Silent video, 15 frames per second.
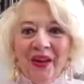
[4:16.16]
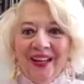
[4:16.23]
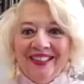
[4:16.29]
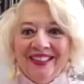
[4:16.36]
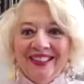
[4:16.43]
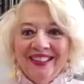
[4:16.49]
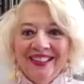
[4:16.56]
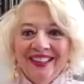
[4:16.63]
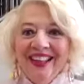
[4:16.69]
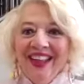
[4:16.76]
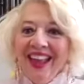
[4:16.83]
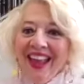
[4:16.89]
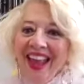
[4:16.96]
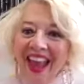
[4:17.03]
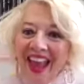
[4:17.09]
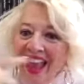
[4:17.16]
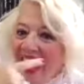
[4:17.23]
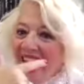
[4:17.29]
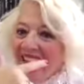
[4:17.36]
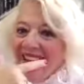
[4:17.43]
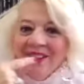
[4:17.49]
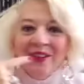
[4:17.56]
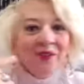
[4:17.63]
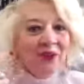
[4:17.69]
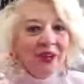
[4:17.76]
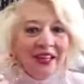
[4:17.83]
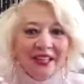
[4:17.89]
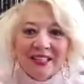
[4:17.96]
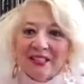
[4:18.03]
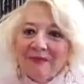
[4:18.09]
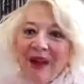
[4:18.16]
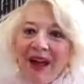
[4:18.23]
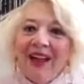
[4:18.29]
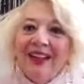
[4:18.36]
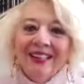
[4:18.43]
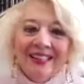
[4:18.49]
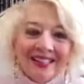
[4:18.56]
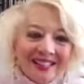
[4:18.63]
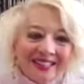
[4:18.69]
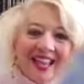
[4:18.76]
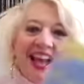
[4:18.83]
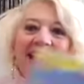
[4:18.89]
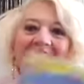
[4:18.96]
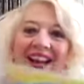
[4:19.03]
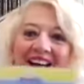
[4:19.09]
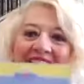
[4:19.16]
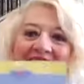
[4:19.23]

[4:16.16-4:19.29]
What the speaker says: it. And we can smile inside